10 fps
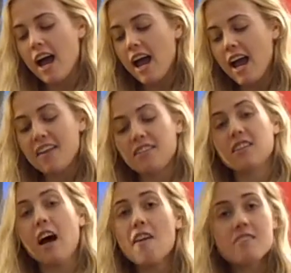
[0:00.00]
And
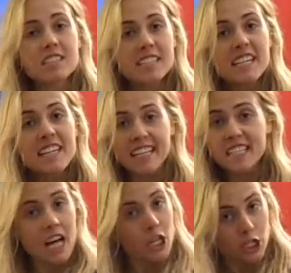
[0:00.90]
obviously that
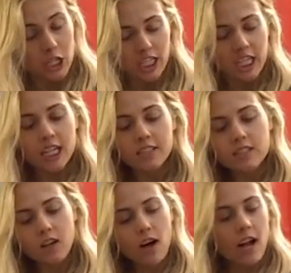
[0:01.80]
did not look good.
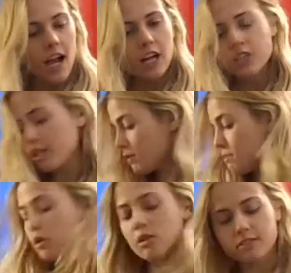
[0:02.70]
So I actually
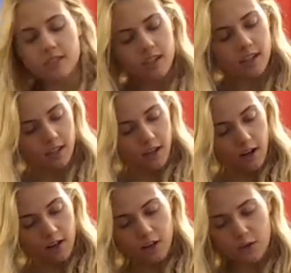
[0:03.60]
removed the
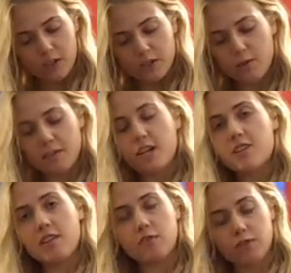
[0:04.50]
other 3 strips and I
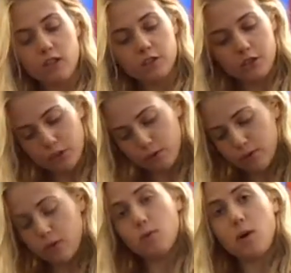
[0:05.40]
just have 2,
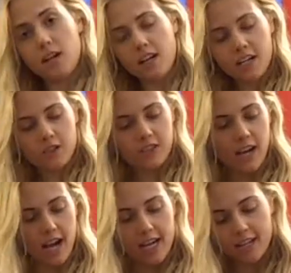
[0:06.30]
so 1 on each
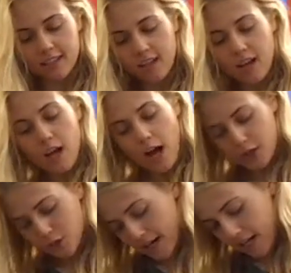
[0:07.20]
side. And
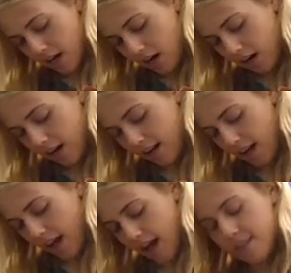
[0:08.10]
I tried it on
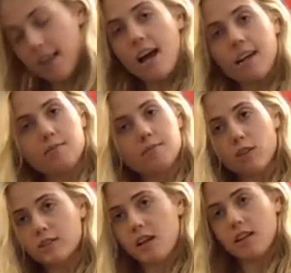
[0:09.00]
and that
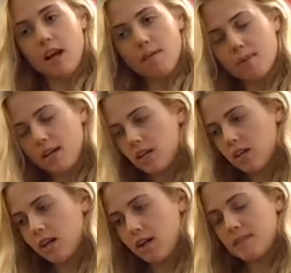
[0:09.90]
looks a lot
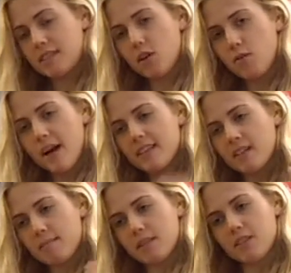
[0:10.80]
better. It still rides
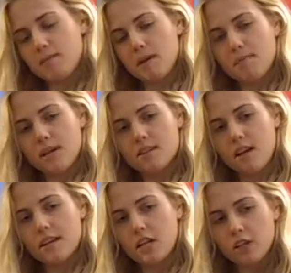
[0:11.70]
up a little bit, but it's
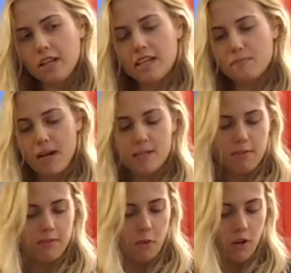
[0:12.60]
not nearly as bad as
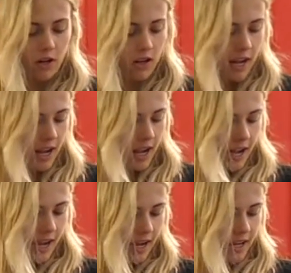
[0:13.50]
before.
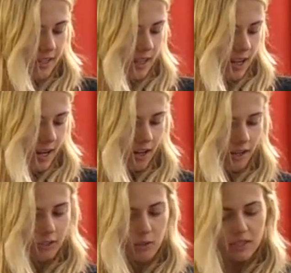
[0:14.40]
And
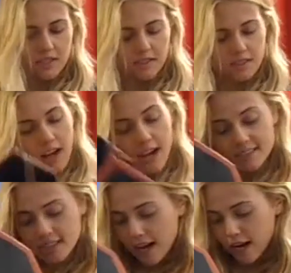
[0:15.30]
I
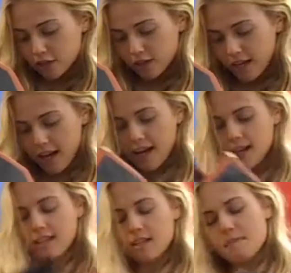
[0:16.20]
did actually ended